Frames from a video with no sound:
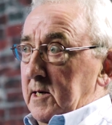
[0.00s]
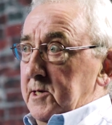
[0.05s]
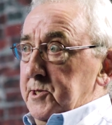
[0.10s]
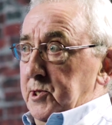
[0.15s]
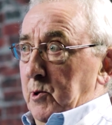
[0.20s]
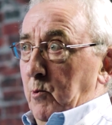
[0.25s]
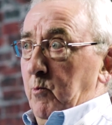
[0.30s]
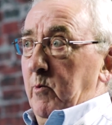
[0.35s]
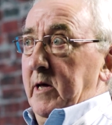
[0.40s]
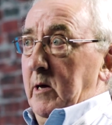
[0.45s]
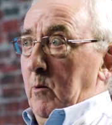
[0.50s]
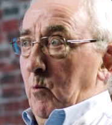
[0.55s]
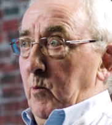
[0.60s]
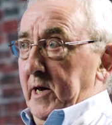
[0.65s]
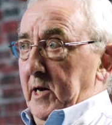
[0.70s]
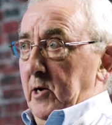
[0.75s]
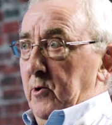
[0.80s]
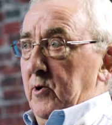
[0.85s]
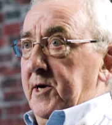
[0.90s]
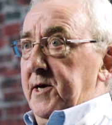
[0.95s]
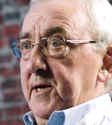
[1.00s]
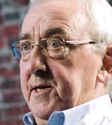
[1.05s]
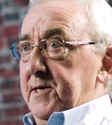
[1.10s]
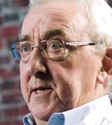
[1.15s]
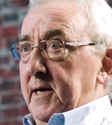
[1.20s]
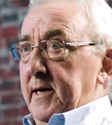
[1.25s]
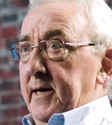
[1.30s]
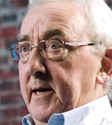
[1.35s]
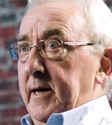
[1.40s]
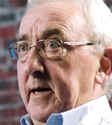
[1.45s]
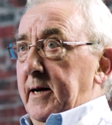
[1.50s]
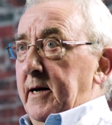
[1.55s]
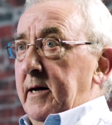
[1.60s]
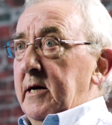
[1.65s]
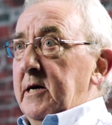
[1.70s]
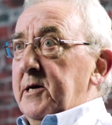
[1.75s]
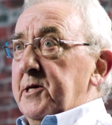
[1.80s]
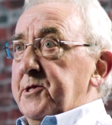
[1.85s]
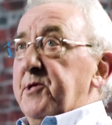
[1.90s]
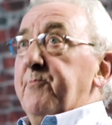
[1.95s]
So we look at
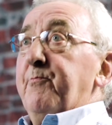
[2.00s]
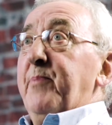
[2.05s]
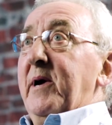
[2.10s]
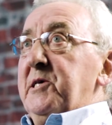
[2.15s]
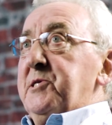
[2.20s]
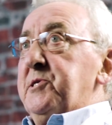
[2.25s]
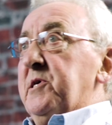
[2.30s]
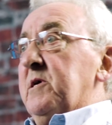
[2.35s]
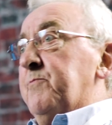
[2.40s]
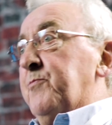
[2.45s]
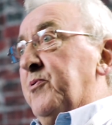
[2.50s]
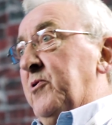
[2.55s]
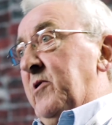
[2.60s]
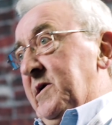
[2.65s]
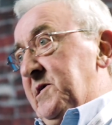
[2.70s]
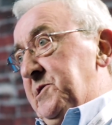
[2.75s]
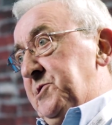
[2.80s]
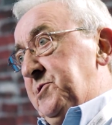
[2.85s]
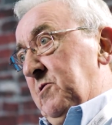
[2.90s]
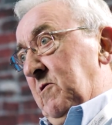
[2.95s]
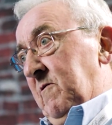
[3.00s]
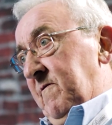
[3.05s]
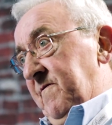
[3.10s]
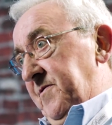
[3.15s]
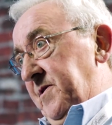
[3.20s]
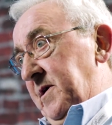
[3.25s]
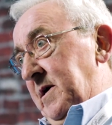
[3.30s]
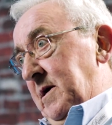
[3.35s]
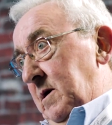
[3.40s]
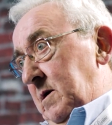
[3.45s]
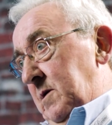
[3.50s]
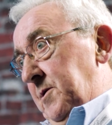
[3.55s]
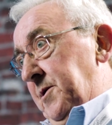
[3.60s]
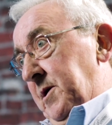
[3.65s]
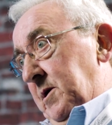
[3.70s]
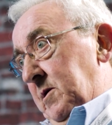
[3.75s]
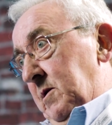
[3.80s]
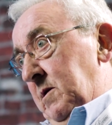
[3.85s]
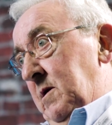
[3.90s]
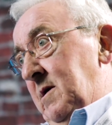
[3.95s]
the basic price of the
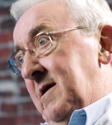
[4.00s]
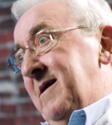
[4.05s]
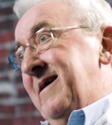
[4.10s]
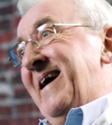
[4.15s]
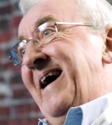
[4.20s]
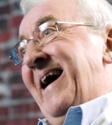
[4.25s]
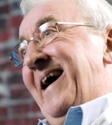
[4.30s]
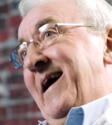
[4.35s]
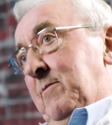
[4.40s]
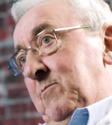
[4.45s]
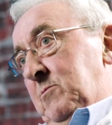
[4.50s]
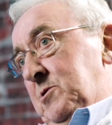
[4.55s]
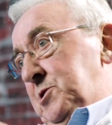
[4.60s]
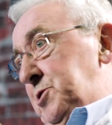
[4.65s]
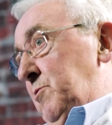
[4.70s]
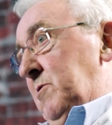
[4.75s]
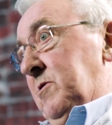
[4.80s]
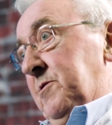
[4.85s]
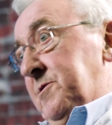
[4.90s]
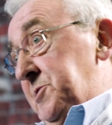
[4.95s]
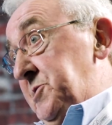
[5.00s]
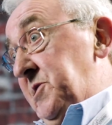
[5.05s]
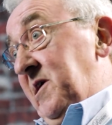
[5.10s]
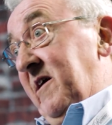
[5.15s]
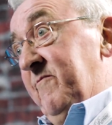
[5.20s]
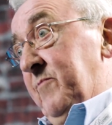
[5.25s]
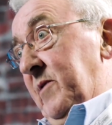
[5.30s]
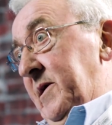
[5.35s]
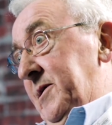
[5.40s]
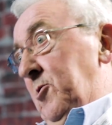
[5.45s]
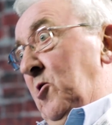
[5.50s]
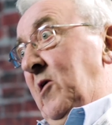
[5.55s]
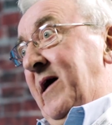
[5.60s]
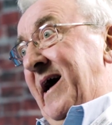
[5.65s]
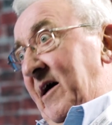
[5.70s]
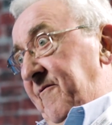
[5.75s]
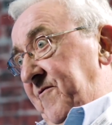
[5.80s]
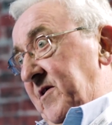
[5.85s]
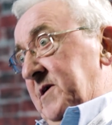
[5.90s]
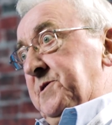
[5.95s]
article, how much we're going to save by not
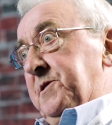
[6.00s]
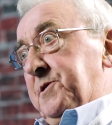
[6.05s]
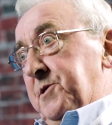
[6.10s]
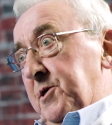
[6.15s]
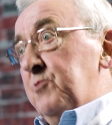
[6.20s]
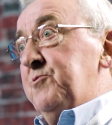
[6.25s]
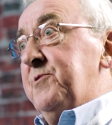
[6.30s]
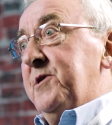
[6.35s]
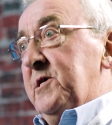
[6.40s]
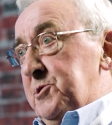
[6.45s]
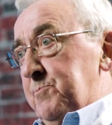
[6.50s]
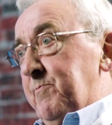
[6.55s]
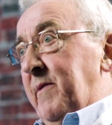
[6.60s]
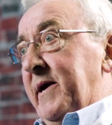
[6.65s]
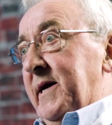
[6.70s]
having to do these